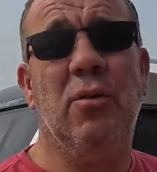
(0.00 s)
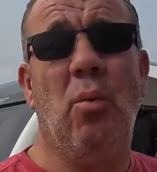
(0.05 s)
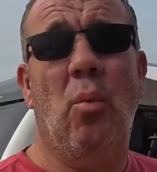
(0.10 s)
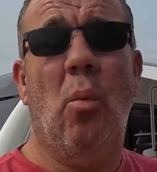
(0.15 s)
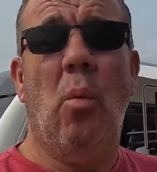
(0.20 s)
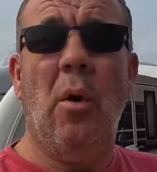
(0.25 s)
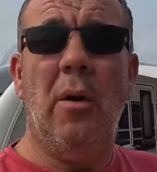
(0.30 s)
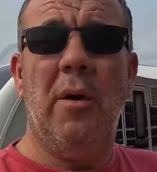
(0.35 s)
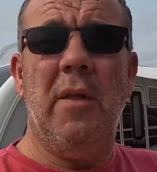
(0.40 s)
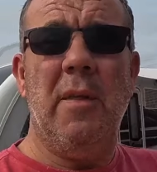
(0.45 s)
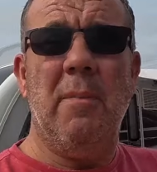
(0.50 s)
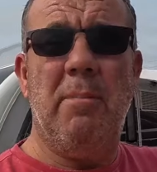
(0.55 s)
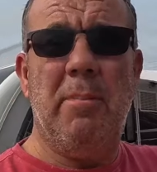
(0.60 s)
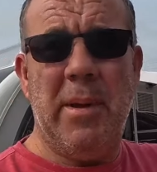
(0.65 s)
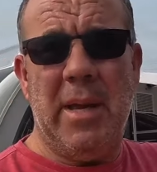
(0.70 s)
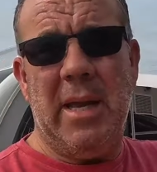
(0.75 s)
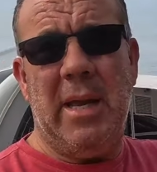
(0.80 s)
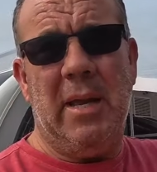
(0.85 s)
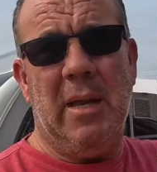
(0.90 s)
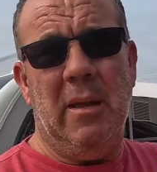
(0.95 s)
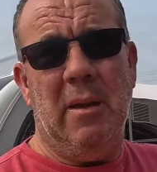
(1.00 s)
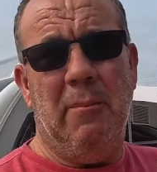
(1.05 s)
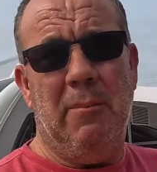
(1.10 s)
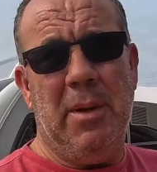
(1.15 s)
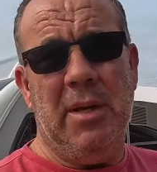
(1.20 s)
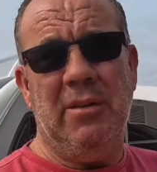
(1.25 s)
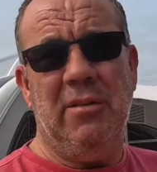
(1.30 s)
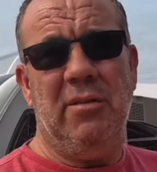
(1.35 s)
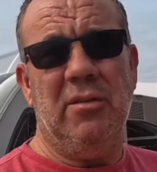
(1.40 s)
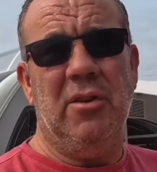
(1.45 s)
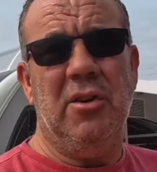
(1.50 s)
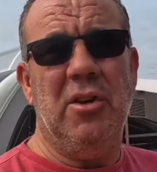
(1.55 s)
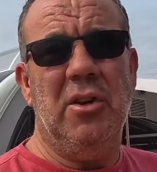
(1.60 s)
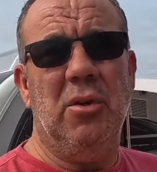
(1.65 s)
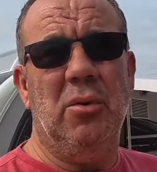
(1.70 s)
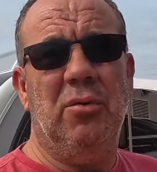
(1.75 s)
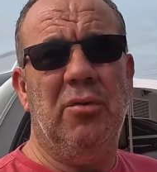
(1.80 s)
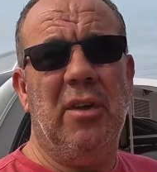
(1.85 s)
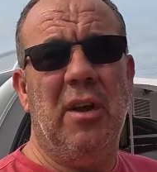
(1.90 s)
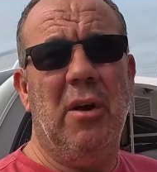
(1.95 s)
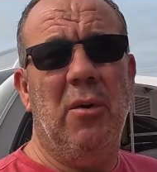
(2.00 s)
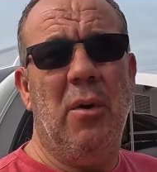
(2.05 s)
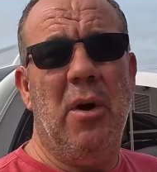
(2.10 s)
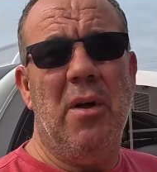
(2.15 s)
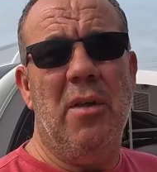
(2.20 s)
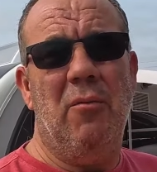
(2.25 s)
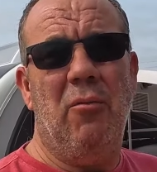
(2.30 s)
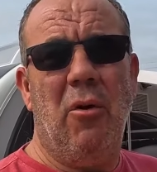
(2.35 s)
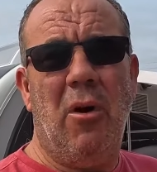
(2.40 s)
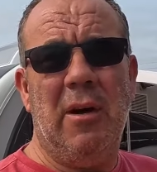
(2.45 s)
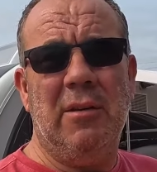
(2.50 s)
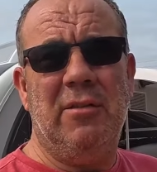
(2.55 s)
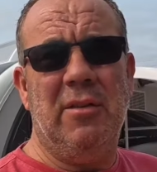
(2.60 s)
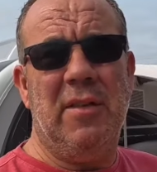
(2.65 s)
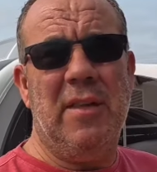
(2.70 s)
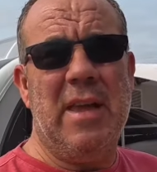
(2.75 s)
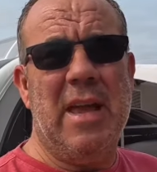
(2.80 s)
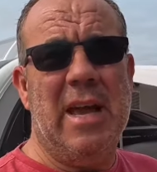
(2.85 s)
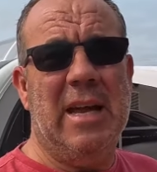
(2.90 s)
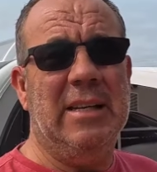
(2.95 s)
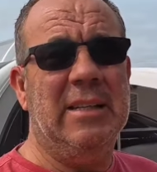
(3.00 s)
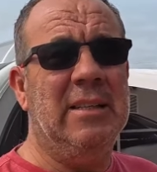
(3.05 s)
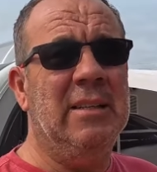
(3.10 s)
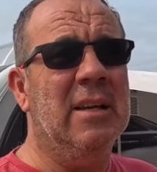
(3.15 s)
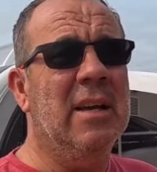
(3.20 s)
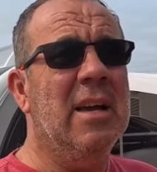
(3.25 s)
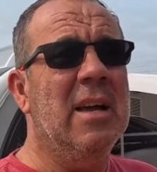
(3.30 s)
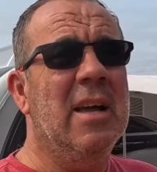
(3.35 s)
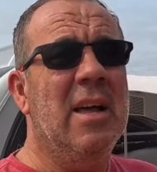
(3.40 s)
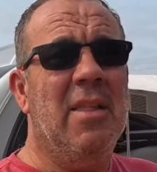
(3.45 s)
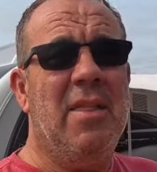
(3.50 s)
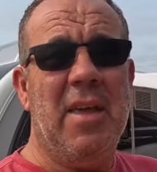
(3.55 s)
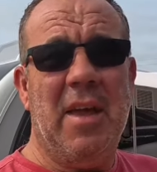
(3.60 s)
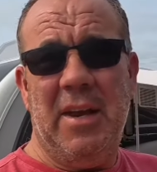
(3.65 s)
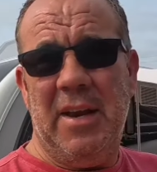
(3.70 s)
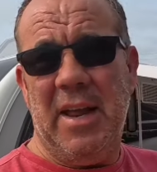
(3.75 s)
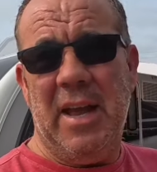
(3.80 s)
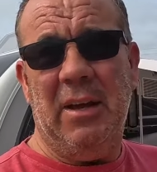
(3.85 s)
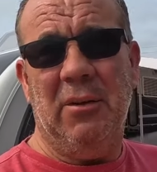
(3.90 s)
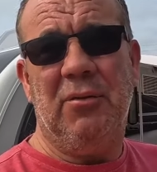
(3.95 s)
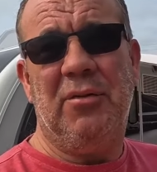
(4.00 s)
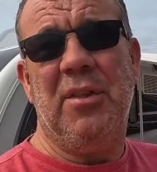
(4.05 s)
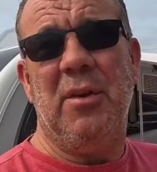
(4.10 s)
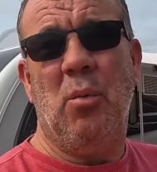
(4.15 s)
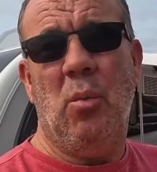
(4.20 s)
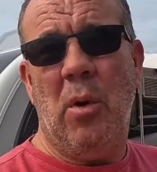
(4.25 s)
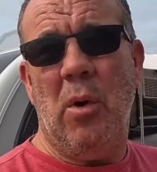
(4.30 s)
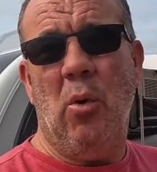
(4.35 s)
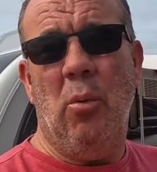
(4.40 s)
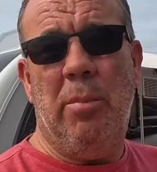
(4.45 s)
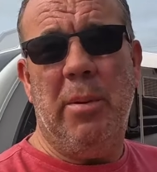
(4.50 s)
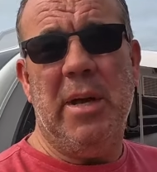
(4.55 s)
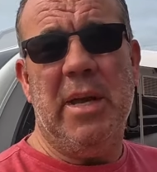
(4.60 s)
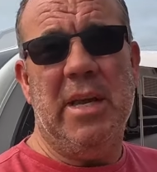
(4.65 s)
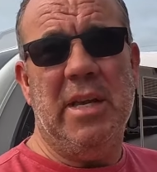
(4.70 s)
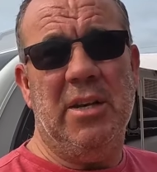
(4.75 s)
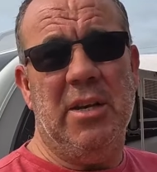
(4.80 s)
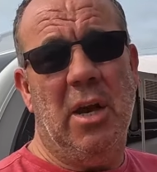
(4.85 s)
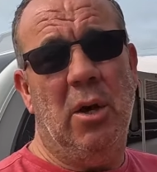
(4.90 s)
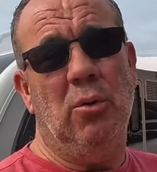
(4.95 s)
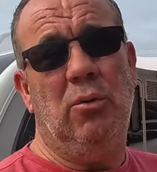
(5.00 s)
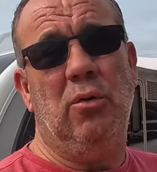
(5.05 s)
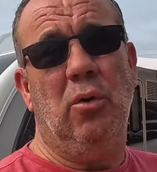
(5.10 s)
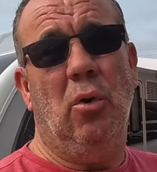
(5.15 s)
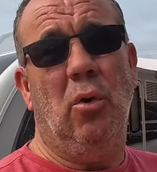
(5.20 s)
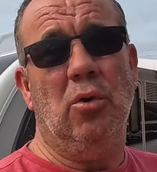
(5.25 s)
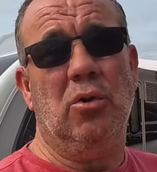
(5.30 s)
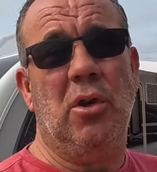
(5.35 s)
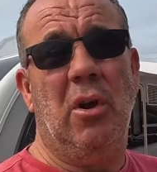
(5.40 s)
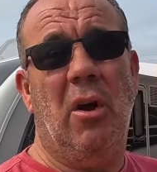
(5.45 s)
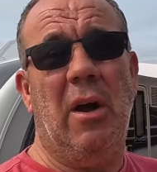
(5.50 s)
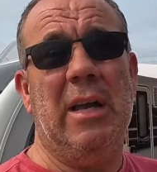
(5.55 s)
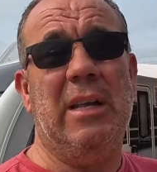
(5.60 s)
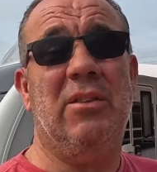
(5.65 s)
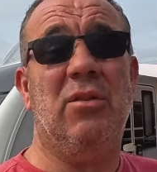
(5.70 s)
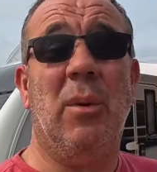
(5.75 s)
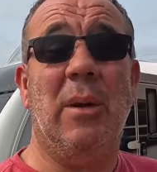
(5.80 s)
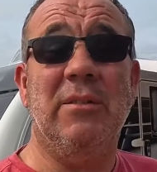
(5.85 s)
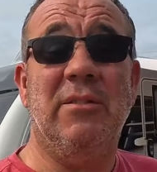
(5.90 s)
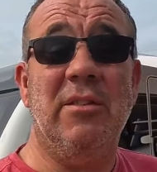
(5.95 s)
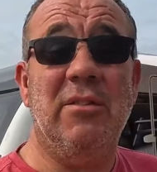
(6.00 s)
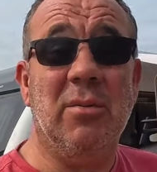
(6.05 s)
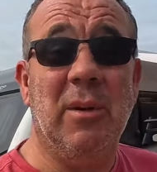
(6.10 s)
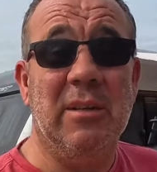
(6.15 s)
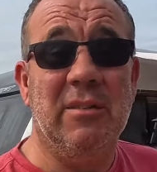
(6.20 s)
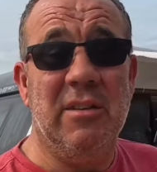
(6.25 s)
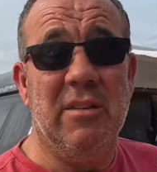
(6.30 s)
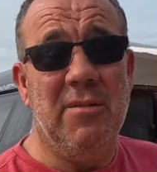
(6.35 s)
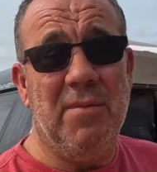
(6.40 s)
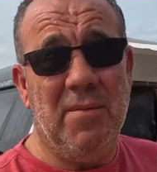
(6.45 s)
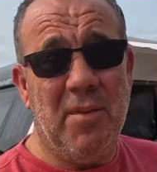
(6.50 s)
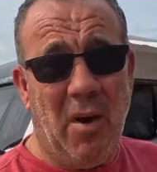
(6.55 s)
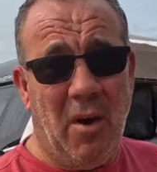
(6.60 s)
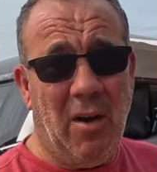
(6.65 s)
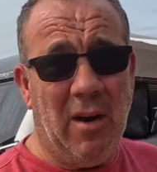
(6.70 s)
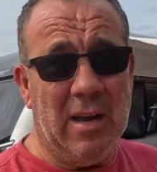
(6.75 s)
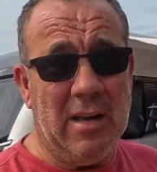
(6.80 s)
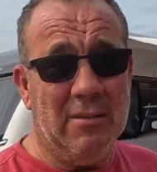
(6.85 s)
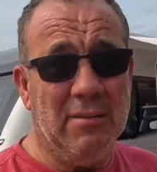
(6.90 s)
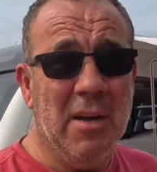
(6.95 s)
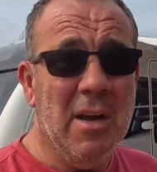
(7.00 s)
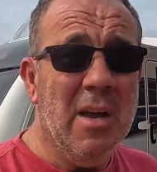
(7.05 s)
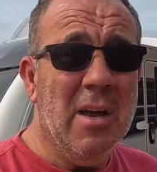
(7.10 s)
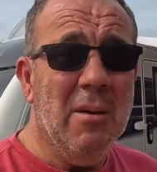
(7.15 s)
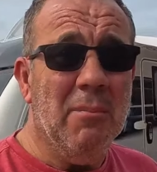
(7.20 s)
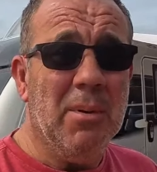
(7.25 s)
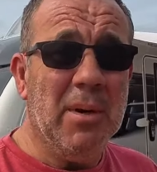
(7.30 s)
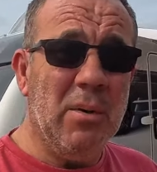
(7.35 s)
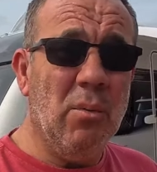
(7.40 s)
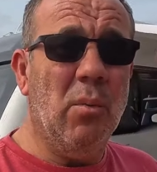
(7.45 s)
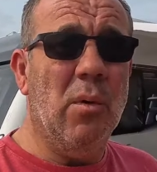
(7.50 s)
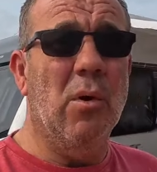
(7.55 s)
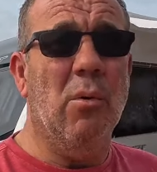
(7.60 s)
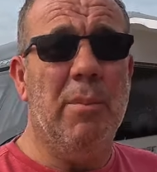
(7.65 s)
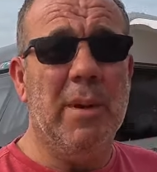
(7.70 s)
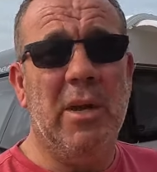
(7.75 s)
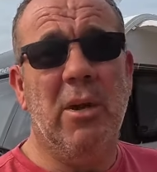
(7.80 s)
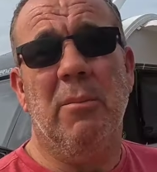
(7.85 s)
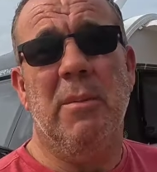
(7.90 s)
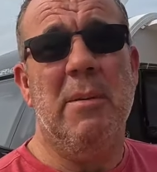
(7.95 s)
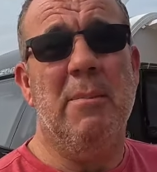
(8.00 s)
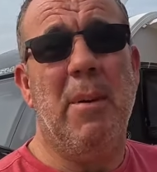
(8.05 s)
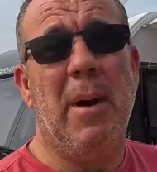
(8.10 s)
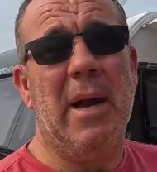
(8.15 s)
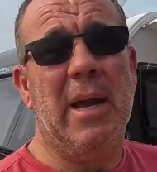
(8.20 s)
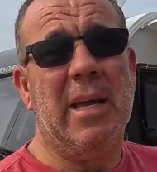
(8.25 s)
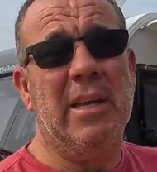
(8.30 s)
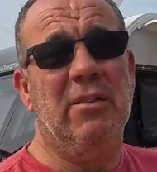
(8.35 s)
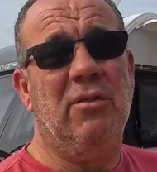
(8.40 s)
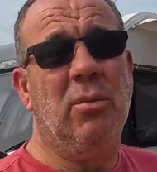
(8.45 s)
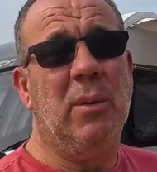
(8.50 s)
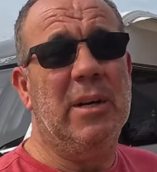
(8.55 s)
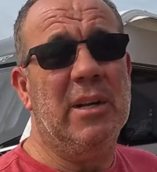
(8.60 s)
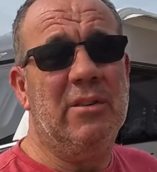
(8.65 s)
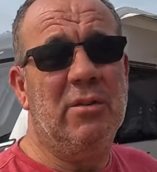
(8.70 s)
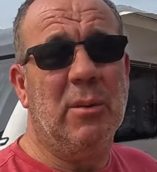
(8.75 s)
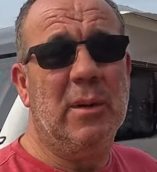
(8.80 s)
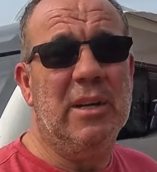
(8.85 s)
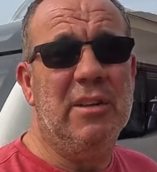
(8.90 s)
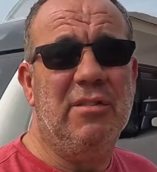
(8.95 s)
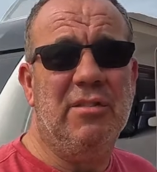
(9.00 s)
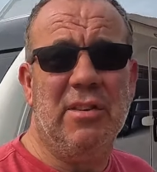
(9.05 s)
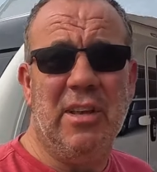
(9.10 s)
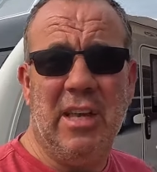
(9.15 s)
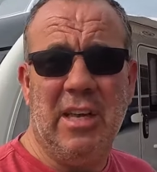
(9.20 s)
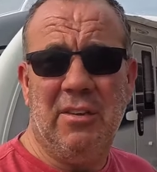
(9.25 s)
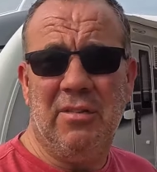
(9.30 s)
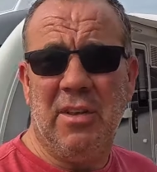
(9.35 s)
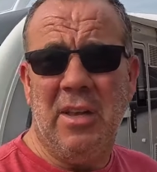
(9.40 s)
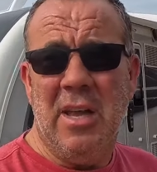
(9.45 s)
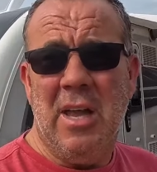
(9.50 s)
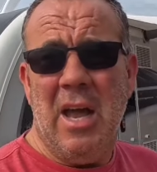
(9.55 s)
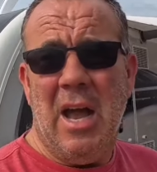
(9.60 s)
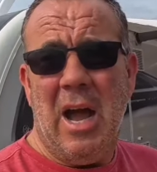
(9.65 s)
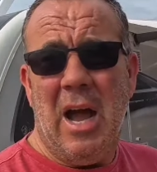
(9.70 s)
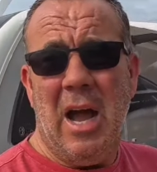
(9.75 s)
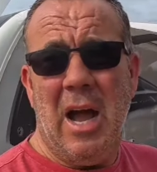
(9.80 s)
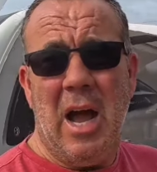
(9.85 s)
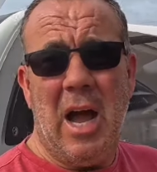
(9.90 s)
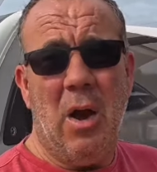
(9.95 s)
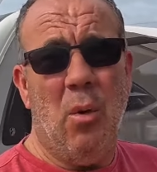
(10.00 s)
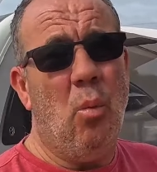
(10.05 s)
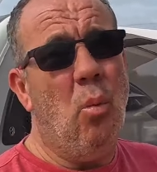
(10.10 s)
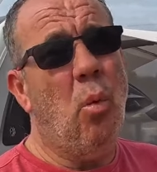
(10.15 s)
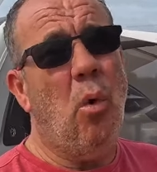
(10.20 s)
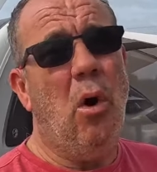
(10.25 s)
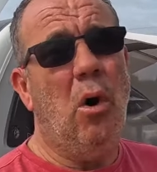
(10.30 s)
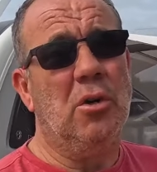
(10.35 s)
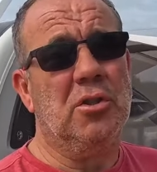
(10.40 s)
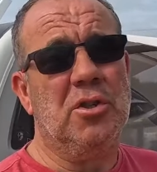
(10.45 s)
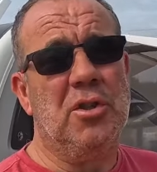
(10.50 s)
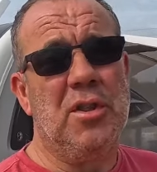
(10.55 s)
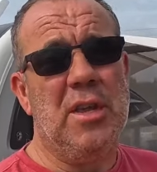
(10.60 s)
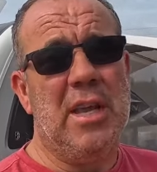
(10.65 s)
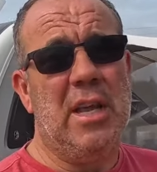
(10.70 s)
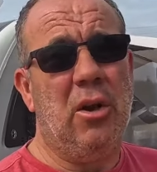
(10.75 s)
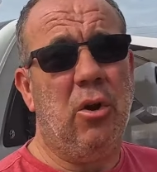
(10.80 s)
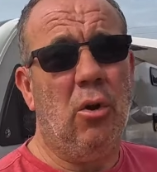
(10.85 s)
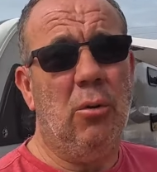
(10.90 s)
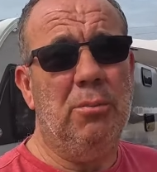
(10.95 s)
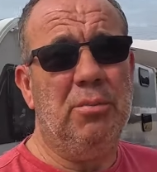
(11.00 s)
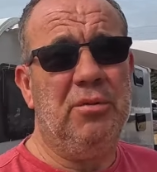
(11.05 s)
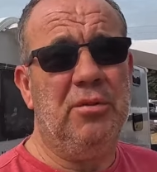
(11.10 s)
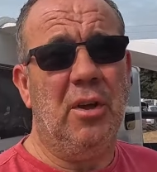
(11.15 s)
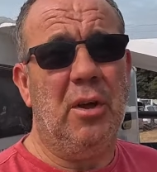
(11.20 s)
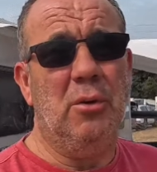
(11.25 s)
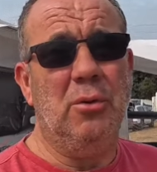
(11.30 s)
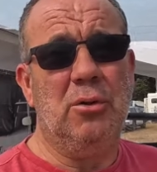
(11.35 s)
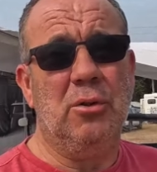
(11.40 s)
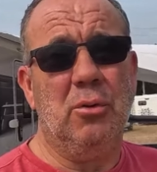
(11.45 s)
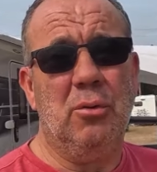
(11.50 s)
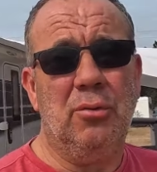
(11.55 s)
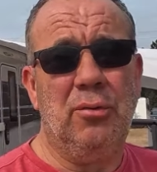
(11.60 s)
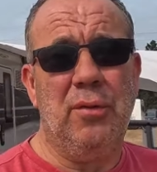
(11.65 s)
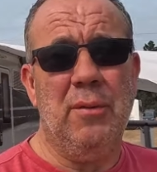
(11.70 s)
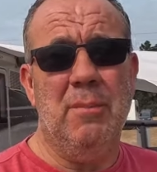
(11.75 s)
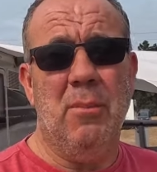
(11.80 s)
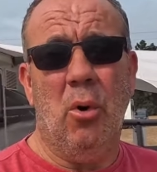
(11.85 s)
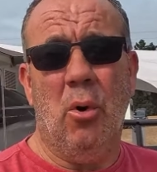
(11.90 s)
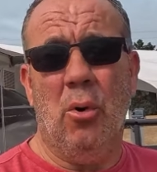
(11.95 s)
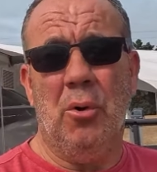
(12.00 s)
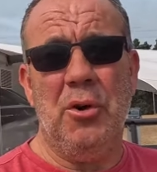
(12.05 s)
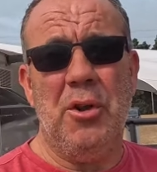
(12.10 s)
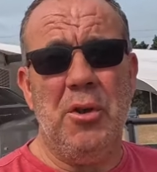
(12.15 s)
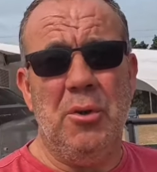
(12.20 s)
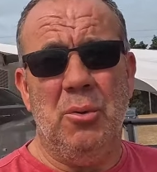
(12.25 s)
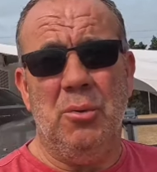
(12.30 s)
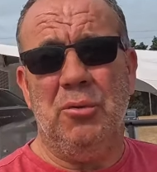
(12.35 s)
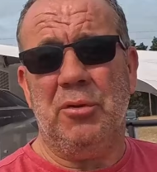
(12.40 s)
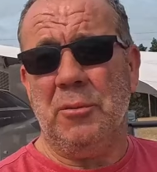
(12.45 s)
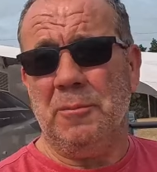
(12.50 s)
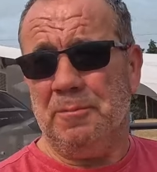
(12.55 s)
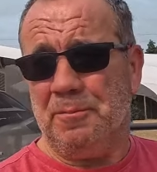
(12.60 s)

One of the big pieces of news though, at, right at the end, they announced there will be no Torchlight 2025, but it will be coming back in 2026. Uh, and watch the club socials for more news.